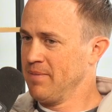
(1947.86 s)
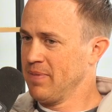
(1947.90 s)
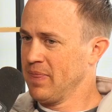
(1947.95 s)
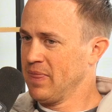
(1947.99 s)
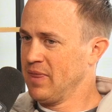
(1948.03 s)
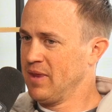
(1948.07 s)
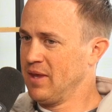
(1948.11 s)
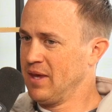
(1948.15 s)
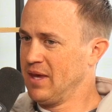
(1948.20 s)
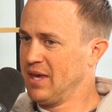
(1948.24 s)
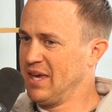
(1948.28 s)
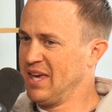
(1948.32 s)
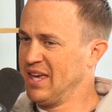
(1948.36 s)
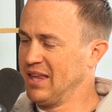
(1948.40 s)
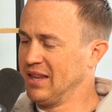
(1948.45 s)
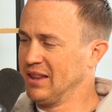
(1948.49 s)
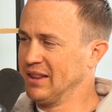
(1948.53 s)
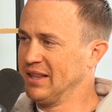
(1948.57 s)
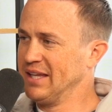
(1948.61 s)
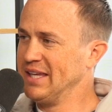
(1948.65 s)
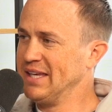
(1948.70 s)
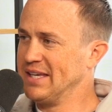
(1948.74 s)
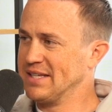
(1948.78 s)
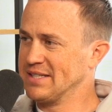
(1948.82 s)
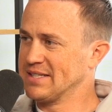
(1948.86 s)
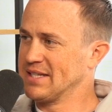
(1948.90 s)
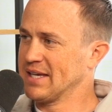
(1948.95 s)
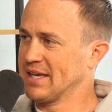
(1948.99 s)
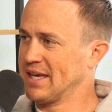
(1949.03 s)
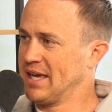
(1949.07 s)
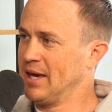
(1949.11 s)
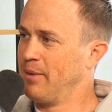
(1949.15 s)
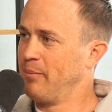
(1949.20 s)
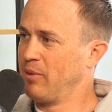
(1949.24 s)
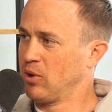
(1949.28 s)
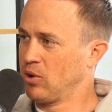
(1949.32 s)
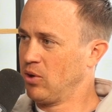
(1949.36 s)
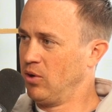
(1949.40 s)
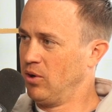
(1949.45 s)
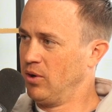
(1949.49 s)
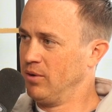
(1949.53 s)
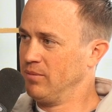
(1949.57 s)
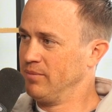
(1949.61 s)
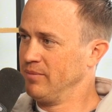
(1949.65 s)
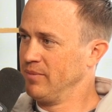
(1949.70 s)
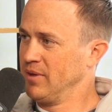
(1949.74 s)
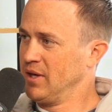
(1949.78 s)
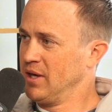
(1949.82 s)
it leaks a chemical
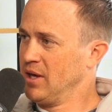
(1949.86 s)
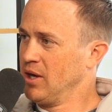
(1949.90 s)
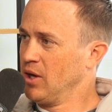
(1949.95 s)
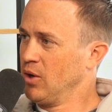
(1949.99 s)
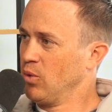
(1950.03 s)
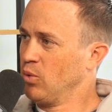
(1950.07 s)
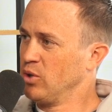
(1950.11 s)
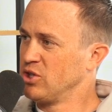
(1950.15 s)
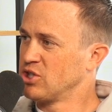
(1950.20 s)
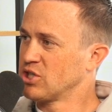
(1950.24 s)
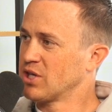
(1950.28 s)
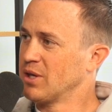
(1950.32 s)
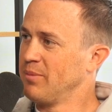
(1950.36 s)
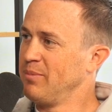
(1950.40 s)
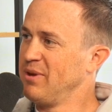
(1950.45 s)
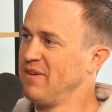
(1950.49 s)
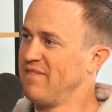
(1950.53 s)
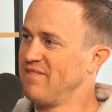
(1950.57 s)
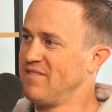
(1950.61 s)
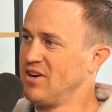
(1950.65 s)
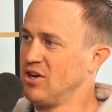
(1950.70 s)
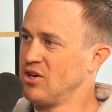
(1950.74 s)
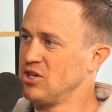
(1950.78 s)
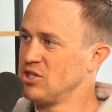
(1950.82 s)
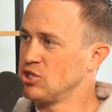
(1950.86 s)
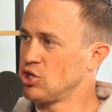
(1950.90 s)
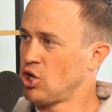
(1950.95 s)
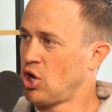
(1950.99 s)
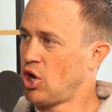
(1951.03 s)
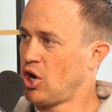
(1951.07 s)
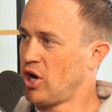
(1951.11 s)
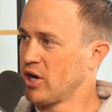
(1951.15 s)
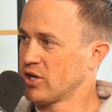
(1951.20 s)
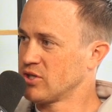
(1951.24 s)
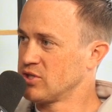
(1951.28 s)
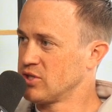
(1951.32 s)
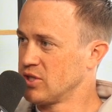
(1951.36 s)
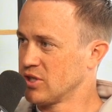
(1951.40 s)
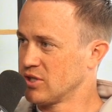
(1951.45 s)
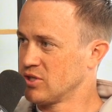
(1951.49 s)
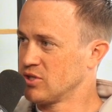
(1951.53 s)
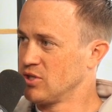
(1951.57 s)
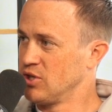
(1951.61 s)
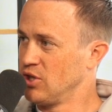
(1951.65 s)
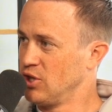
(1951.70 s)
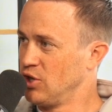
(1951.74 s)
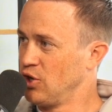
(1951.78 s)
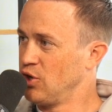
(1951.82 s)
which can be very toxic
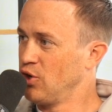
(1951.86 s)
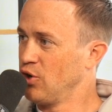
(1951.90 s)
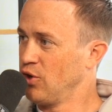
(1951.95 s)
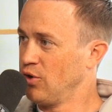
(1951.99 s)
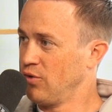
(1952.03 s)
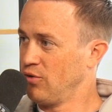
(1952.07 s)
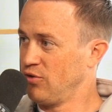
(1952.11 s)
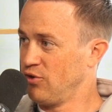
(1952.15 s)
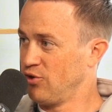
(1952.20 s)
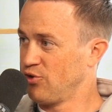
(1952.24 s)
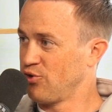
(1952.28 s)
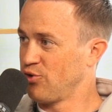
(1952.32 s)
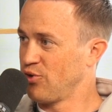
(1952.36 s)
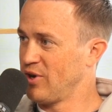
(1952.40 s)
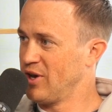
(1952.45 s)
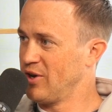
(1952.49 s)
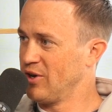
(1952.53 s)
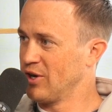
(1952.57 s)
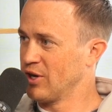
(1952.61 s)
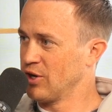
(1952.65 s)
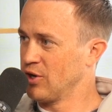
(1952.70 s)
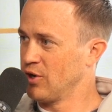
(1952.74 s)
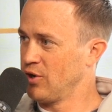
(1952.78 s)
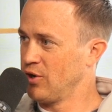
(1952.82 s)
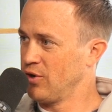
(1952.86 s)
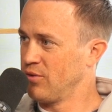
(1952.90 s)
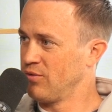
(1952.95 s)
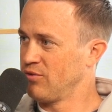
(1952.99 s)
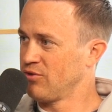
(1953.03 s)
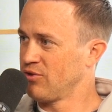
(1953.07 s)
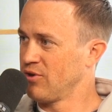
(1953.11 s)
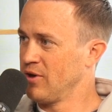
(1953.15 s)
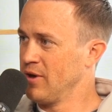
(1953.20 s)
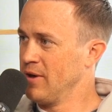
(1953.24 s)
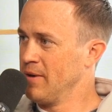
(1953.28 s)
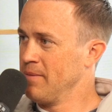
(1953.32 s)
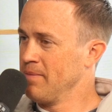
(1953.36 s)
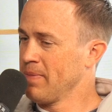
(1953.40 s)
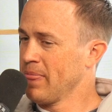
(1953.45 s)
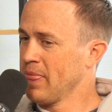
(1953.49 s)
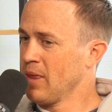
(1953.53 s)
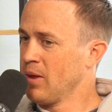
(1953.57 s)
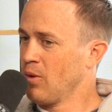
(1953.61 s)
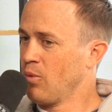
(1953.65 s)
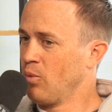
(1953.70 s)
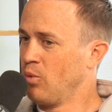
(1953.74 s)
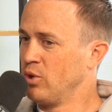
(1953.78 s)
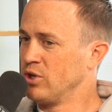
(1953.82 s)
to the surrounding nerves,
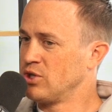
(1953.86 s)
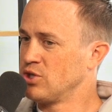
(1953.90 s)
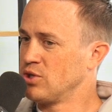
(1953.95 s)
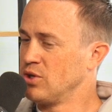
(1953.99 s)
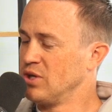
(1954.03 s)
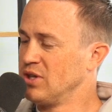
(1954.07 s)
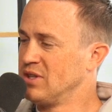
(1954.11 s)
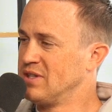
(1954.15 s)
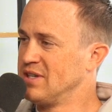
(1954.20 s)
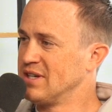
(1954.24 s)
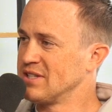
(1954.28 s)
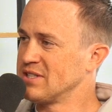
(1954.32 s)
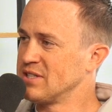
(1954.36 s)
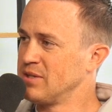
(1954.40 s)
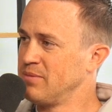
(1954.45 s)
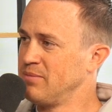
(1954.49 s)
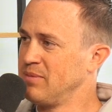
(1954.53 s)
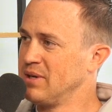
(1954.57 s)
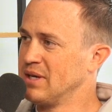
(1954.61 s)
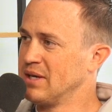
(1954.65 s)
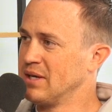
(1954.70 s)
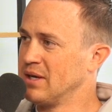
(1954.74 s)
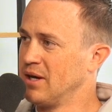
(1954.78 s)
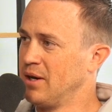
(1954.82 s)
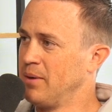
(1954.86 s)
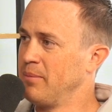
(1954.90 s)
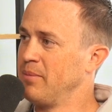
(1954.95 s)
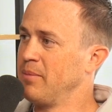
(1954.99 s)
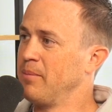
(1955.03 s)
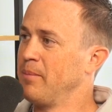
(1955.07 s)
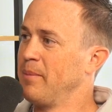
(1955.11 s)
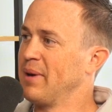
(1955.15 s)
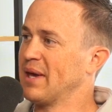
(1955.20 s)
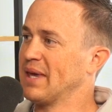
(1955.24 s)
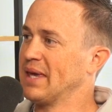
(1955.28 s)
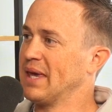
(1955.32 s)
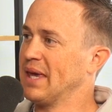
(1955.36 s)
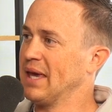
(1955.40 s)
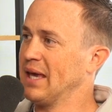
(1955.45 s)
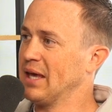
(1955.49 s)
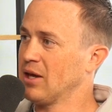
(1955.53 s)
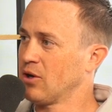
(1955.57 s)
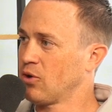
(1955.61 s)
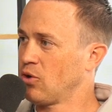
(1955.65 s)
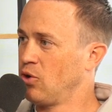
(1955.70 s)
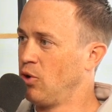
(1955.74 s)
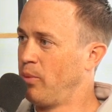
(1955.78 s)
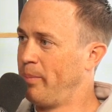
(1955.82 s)
which doesn't become
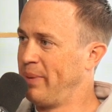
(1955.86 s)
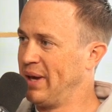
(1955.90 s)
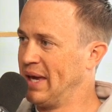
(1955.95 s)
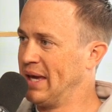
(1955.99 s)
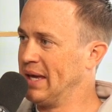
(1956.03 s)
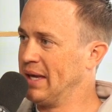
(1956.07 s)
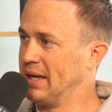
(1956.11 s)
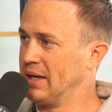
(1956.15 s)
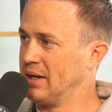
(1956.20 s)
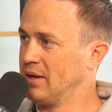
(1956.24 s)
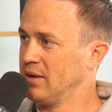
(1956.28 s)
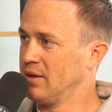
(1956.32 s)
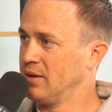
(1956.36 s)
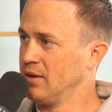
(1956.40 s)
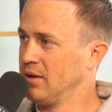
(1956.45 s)
mechanical pain.